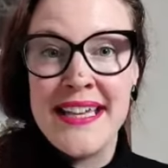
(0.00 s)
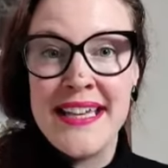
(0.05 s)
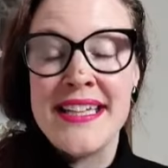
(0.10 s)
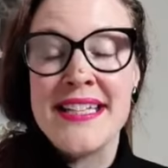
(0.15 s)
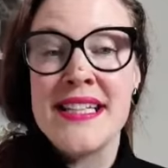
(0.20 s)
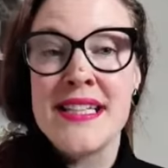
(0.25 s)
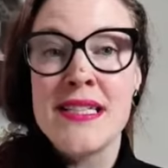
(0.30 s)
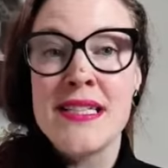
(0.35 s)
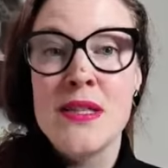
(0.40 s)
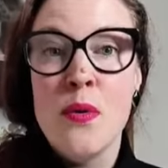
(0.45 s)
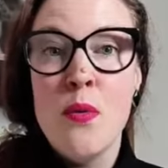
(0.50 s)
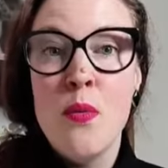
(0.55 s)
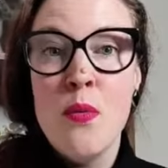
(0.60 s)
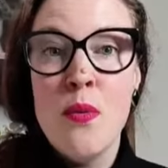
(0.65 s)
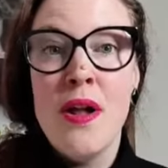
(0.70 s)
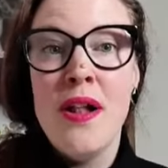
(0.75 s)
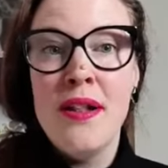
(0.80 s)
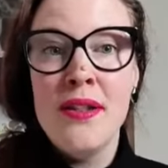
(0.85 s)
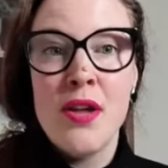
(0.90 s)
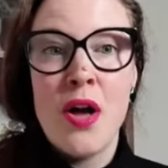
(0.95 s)
This is the
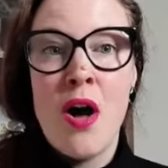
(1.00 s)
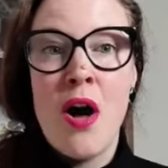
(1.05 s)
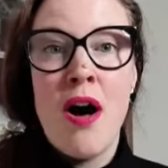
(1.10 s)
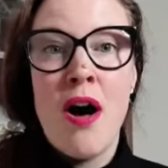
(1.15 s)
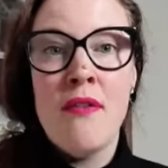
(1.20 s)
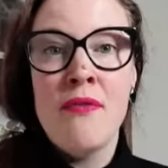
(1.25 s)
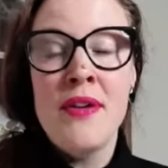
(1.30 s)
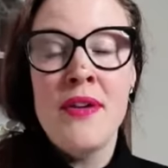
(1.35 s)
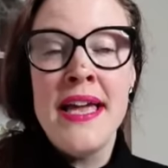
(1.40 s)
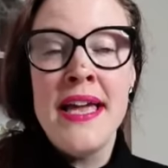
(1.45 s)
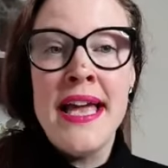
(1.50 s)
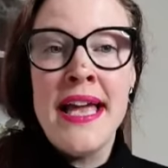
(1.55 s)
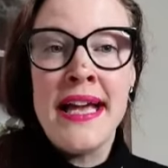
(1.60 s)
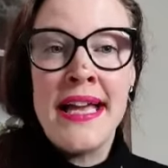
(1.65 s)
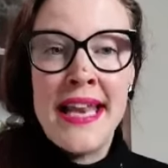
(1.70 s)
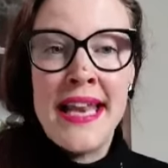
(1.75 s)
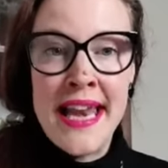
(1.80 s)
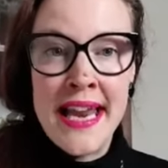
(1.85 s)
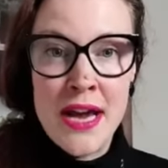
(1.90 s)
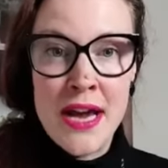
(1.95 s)
world of
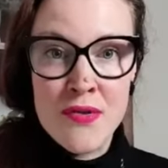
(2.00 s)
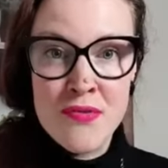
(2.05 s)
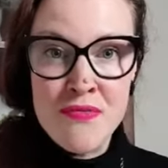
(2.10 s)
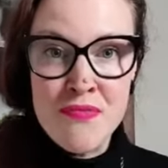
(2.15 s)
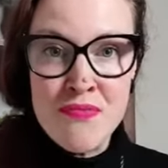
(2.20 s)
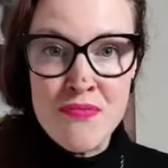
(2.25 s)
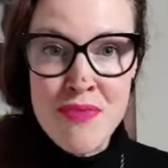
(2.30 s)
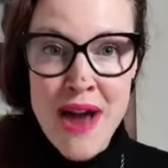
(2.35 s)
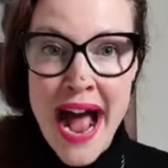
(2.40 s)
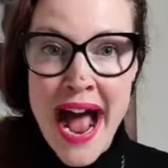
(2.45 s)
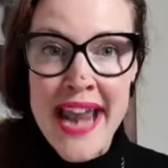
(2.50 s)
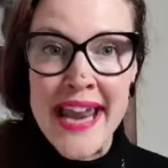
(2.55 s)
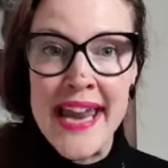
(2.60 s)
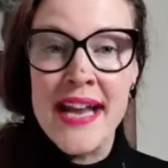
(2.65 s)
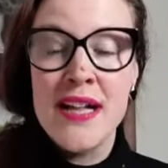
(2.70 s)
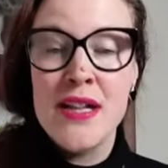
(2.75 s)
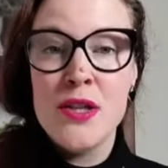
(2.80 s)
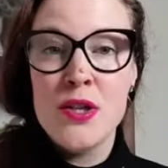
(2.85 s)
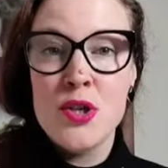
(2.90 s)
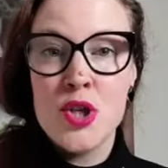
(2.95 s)
creating a
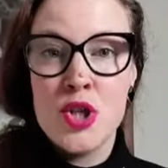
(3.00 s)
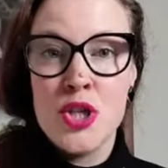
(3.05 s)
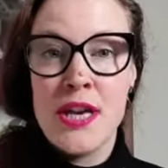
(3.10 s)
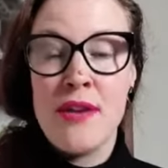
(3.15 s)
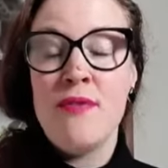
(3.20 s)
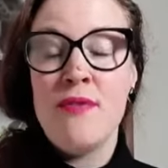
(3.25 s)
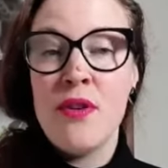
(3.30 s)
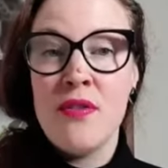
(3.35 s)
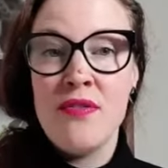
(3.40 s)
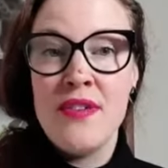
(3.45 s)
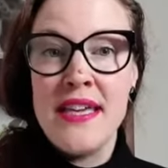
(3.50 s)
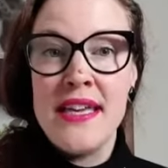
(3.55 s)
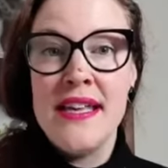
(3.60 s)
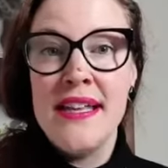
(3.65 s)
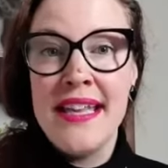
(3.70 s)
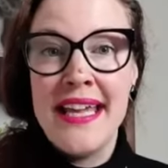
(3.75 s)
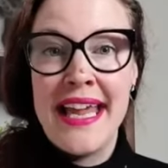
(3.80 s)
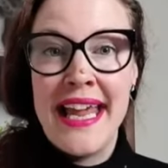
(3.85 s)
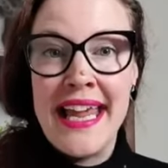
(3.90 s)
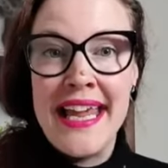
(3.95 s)
radical shift of
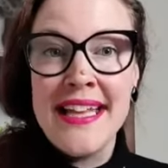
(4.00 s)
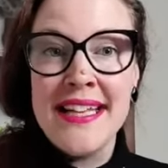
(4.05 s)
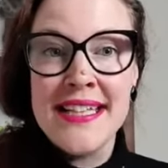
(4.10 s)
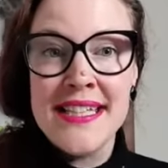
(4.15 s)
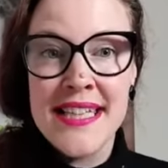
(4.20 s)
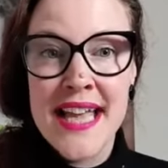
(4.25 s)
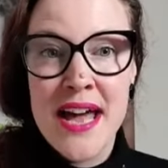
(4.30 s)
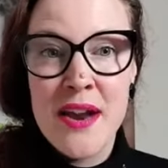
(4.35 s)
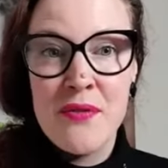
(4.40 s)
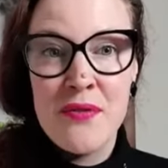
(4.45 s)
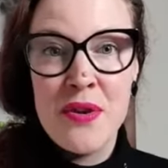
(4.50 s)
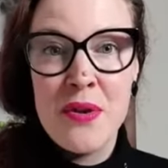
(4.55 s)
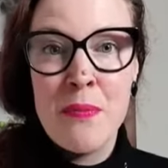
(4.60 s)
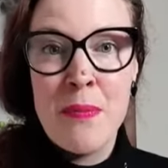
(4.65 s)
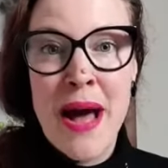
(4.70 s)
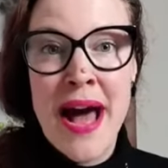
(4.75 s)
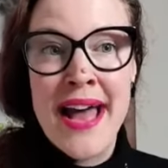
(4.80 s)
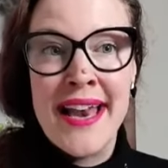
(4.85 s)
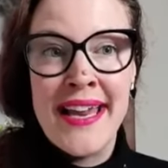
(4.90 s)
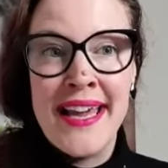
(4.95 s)
healing inside of your
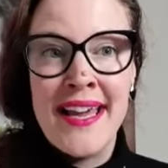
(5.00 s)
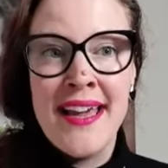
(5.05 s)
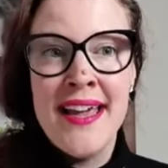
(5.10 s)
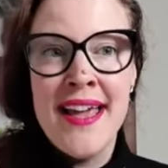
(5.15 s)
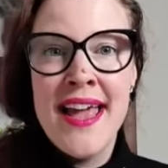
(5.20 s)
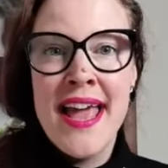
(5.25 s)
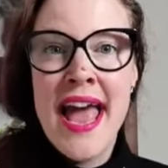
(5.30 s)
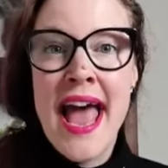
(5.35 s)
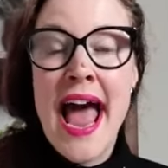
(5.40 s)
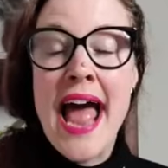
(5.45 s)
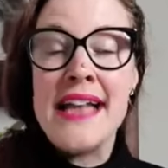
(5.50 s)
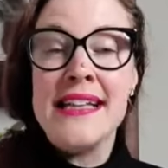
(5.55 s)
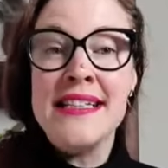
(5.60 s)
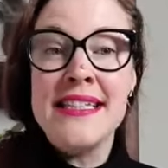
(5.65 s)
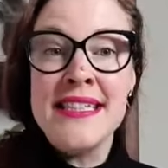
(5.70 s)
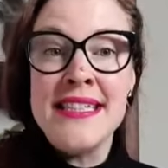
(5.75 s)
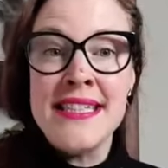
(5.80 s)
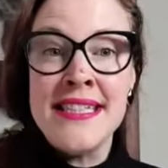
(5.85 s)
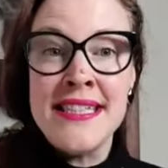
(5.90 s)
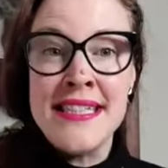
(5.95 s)
body and
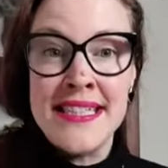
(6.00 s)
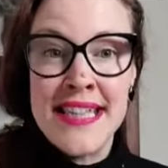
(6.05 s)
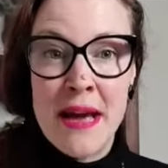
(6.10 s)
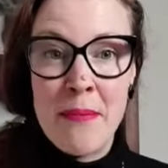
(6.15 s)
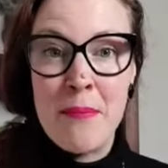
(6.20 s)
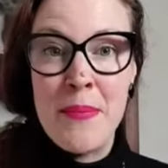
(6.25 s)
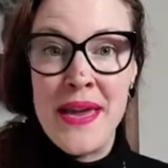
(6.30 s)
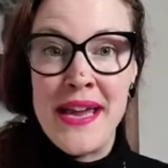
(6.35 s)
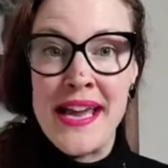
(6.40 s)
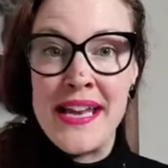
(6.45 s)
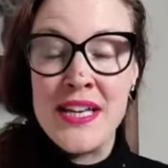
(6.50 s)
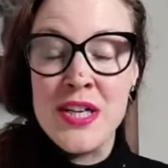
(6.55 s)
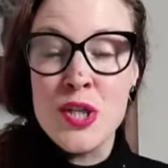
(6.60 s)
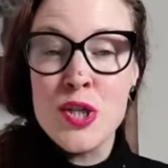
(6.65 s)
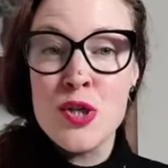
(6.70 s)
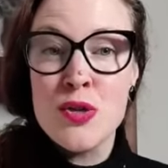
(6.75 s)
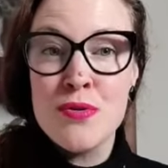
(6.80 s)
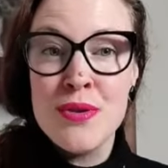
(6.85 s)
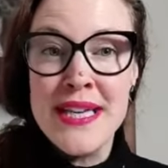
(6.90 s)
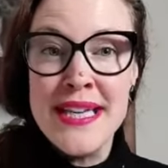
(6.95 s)
stepping and
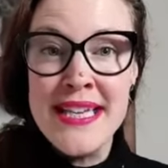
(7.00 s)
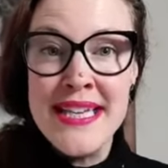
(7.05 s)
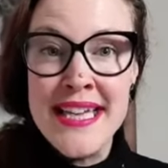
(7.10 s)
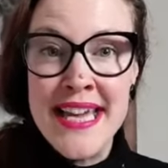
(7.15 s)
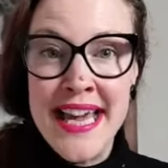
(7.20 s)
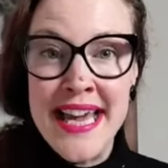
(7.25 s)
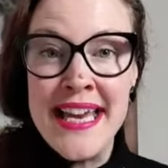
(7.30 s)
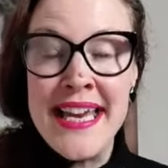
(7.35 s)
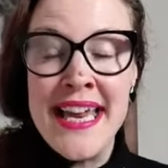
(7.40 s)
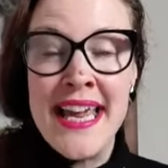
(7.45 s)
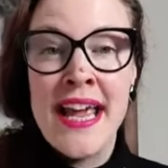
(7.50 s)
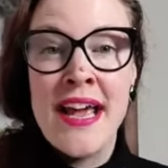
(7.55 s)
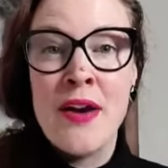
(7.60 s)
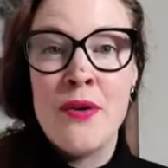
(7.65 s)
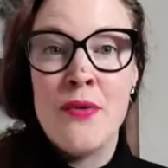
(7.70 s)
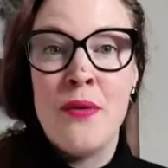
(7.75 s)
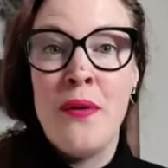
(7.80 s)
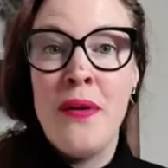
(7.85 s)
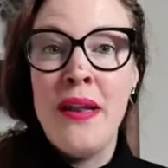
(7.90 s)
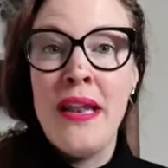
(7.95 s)
creating
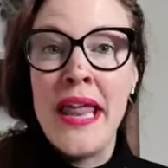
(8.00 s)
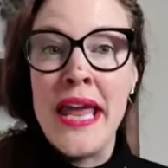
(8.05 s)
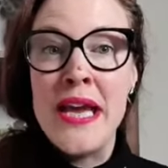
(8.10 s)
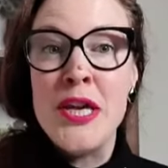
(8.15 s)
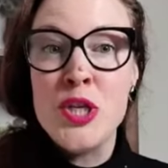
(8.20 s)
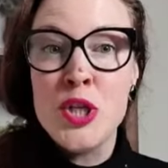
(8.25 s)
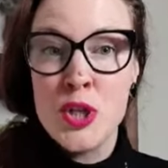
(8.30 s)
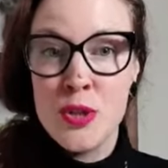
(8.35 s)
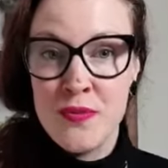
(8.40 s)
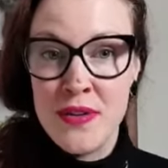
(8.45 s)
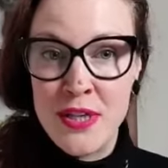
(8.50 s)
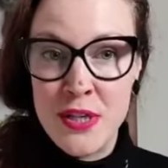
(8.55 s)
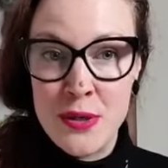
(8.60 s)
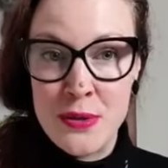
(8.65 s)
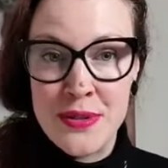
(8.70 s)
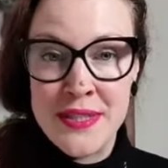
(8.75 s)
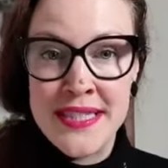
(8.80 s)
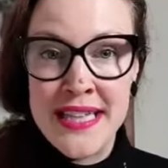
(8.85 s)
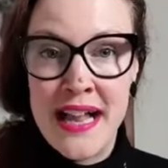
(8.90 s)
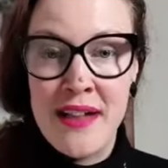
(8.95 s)
relationship with
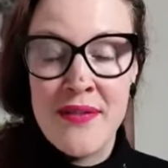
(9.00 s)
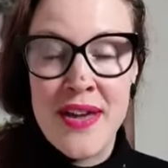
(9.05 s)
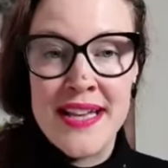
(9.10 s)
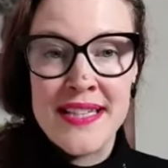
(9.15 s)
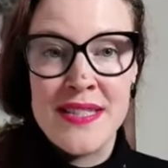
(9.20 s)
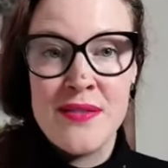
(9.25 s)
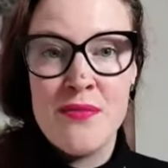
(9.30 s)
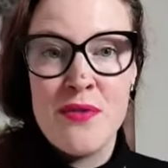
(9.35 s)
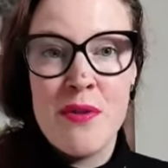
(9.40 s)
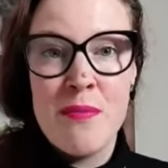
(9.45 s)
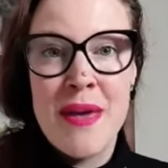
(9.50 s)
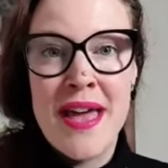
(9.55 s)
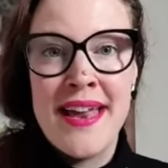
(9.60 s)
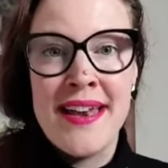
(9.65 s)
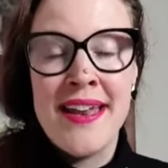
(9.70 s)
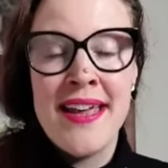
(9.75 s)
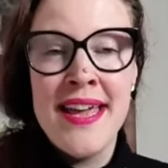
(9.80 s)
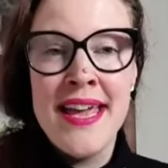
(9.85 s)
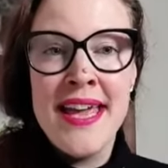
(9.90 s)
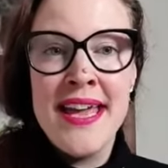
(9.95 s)
yourself as a
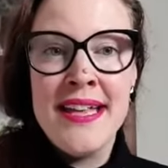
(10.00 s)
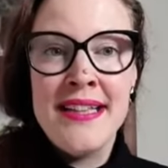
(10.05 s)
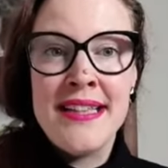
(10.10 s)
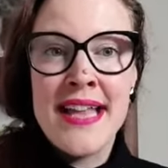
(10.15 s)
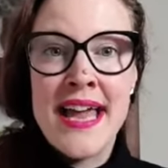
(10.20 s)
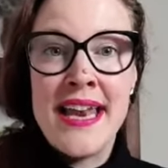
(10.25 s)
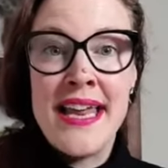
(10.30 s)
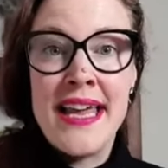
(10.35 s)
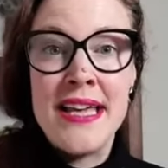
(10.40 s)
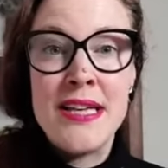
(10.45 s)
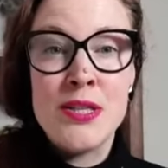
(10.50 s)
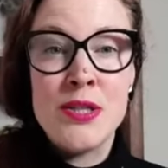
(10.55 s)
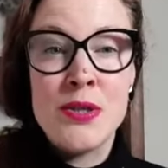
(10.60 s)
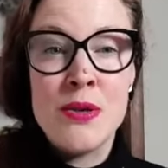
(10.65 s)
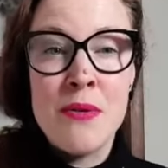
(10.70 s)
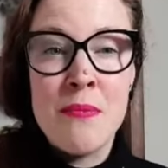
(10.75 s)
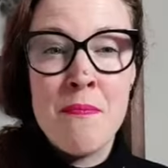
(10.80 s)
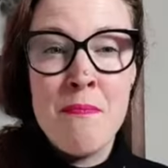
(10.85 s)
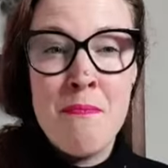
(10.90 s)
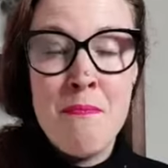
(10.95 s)
woman that is
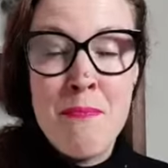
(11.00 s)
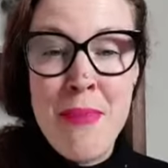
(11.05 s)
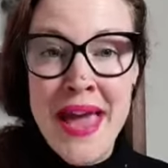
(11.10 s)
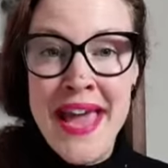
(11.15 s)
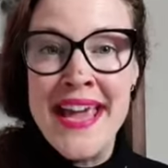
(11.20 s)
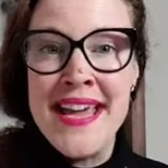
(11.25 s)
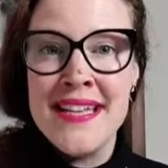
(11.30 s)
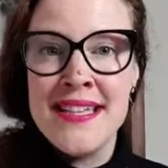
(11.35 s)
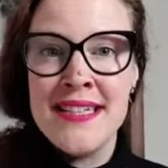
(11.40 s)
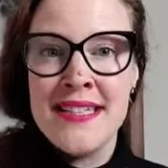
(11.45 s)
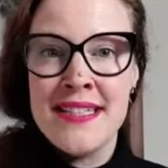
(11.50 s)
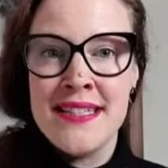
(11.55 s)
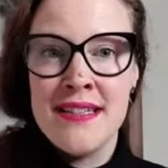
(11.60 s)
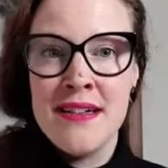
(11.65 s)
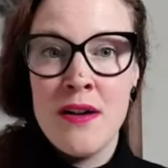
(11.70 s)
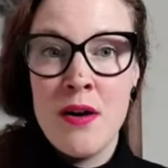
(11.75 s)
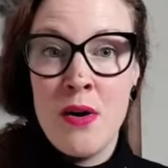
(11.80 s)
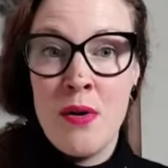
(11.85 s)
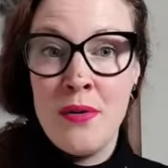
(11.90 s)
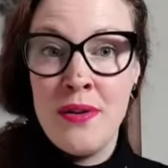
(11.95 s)
based
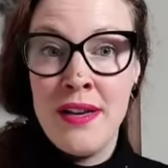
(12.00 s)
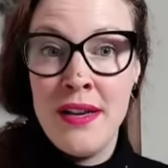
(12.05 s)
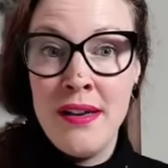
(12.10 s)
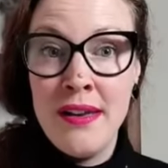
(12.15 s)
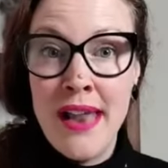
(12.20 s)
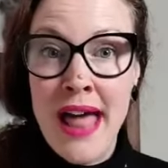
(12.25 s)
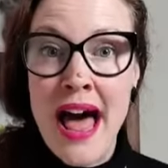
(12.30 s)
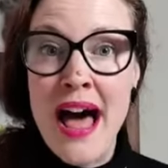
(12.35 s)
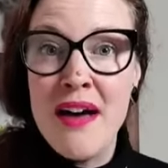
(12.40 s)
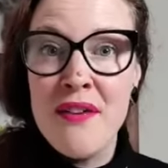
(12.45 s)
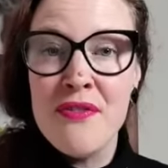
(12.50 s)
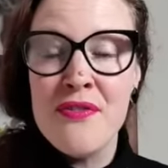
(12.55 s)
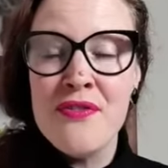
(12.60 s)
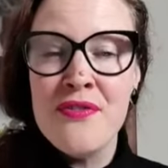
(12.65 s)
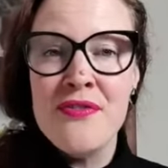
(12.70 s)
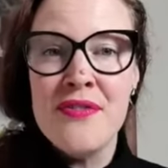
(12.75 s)
on love,